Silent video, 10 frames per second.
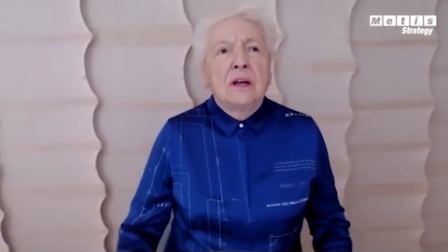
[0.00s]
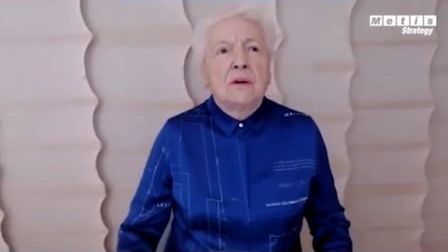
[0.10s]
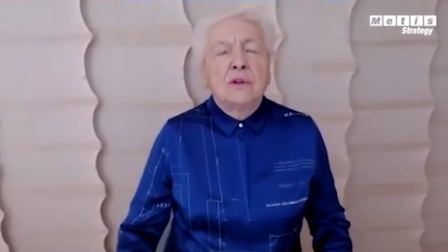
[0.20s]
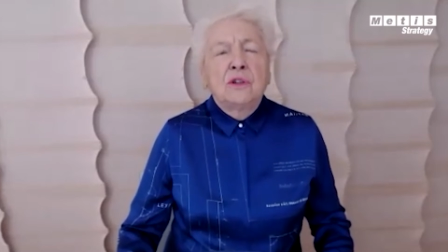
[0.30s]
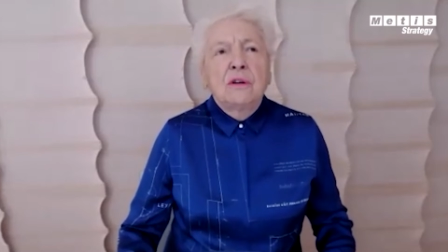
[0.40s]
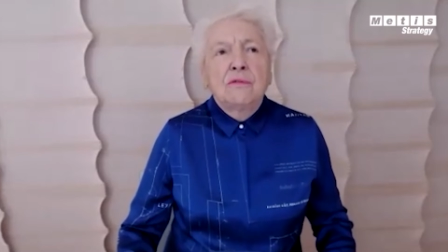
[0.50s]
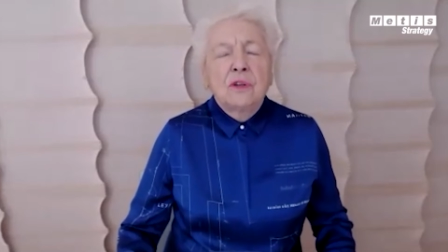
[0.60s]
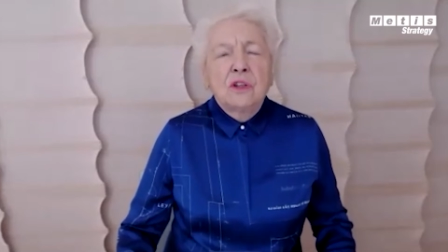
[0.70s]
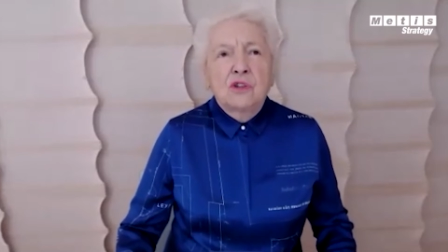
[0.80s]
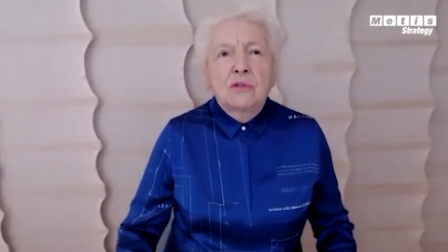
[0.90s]
We were doing
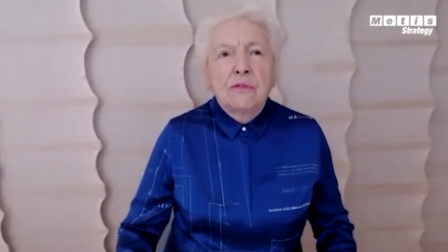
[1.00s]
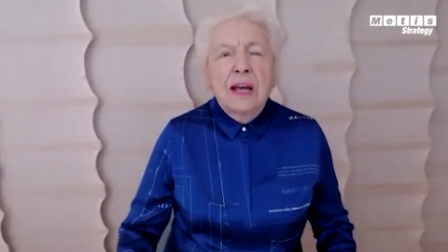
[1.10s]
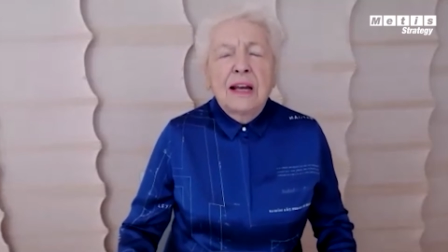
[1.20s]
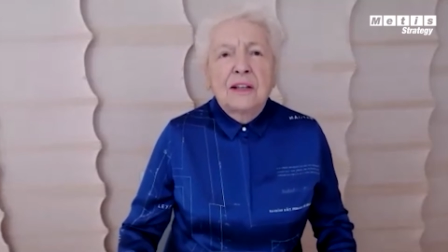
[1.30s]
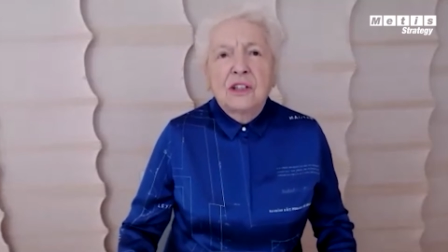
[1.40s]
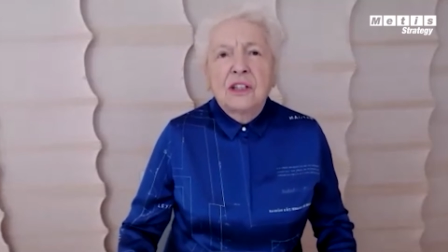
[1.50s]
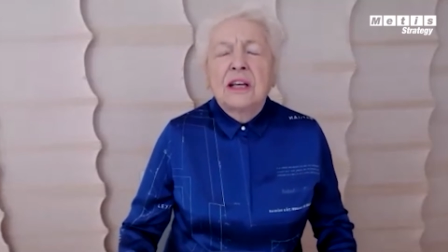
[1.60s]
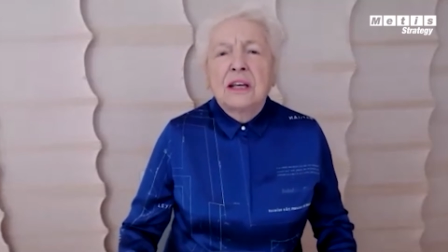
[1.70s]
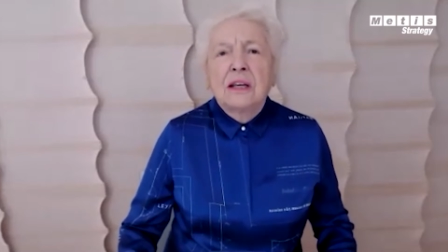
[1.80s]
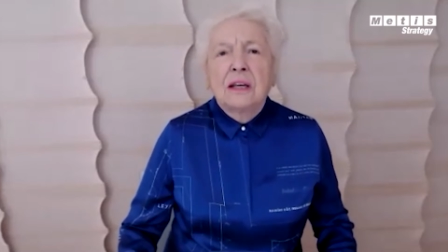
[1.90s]
virtual
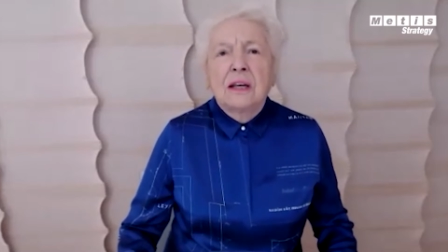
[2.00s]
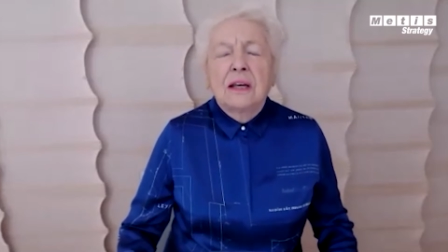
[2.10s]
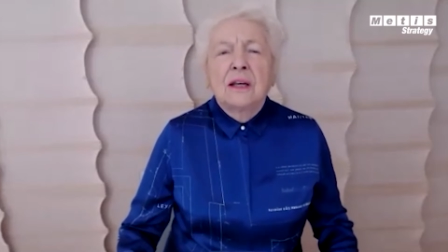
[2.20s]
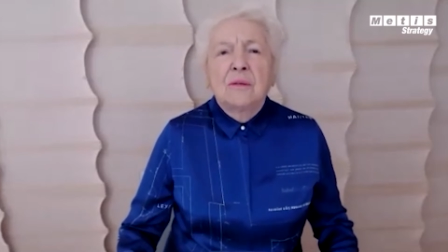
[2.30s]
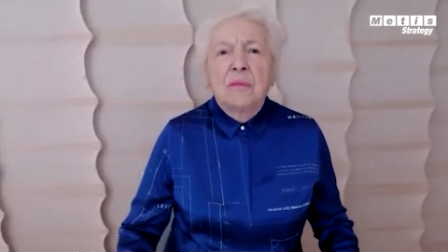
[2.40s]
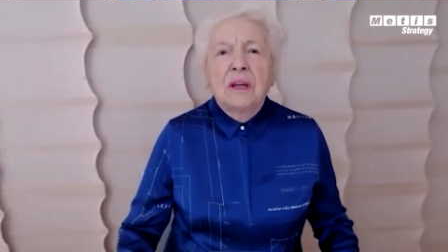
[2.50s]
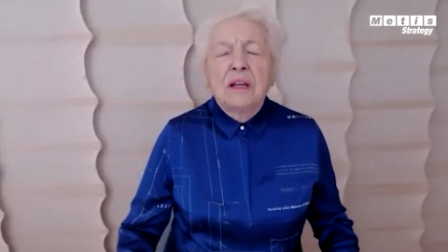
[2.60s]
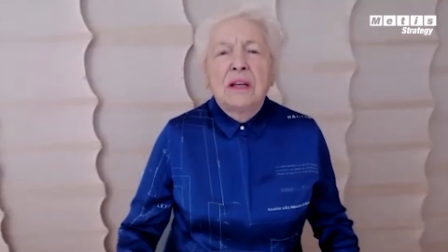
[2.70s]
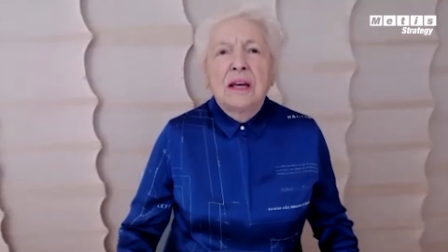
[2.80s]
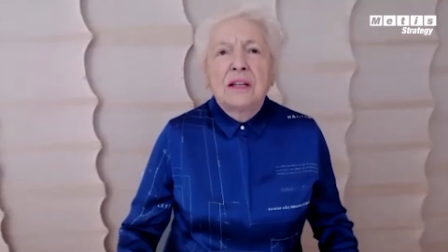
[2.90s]
reality um,
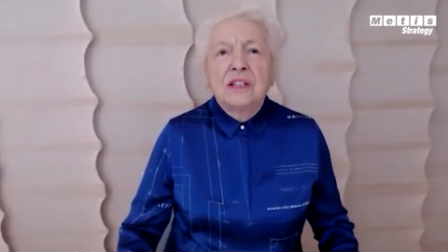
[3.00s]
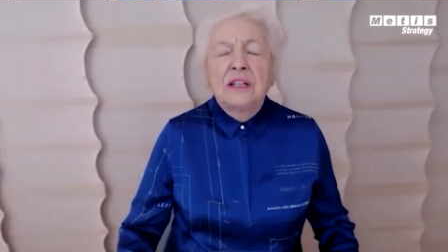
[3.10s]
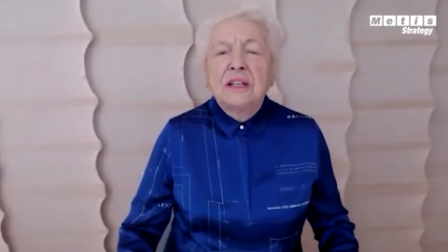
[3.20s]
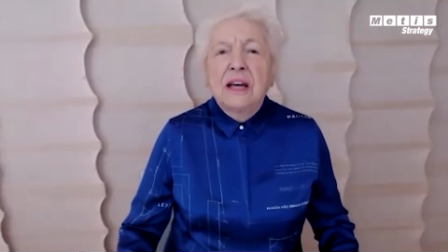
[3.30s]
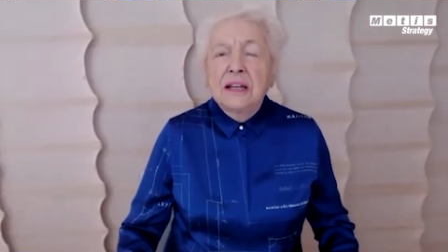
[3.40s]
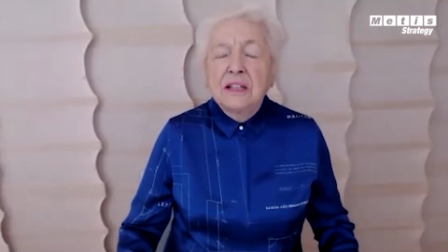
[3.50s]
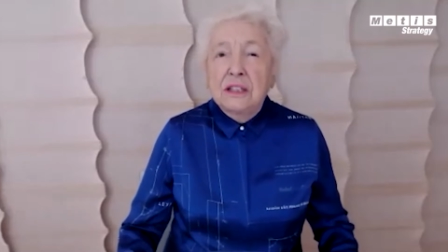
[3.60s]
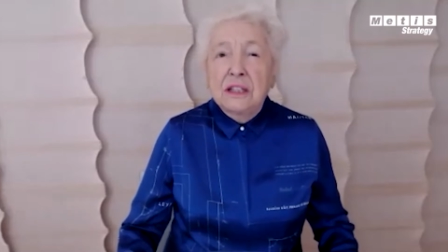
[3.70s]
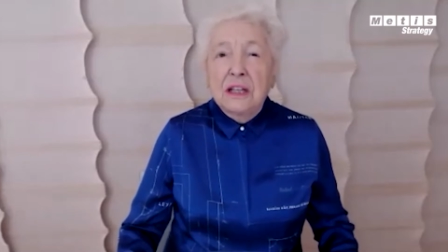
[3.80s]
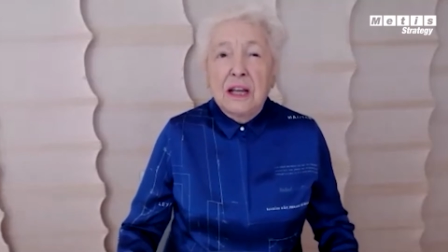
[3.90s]
in
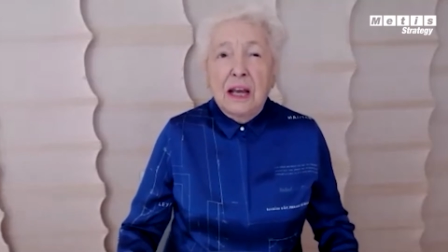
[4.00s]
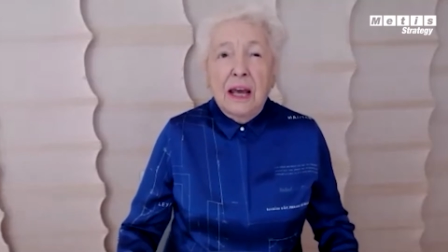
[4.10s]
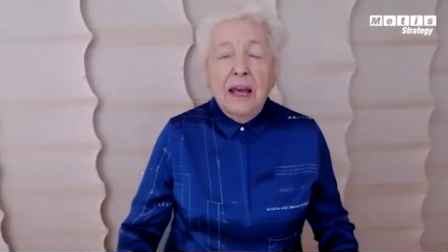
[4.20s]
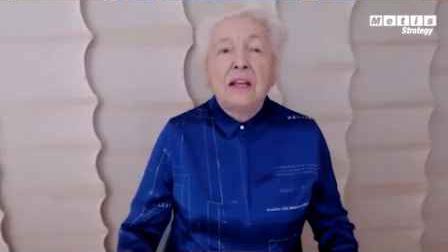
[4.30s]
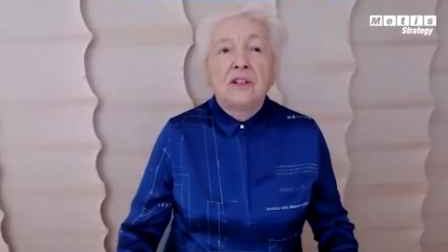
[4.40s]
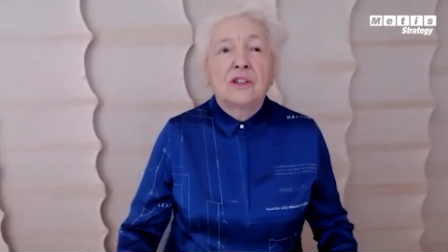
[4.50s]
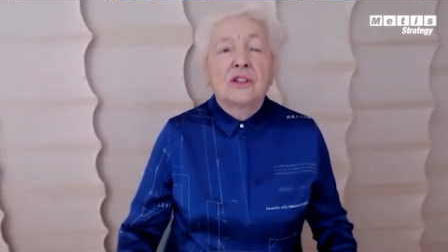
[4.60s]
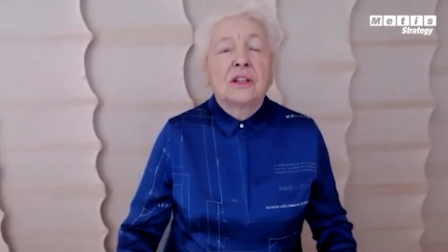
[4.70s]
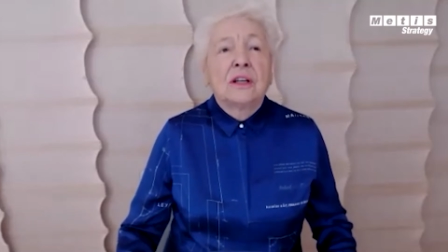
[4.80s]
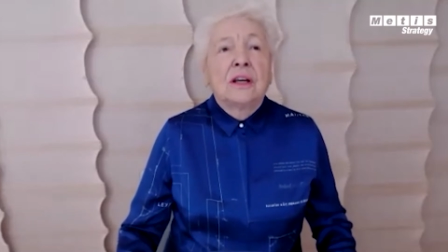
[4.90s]
1998.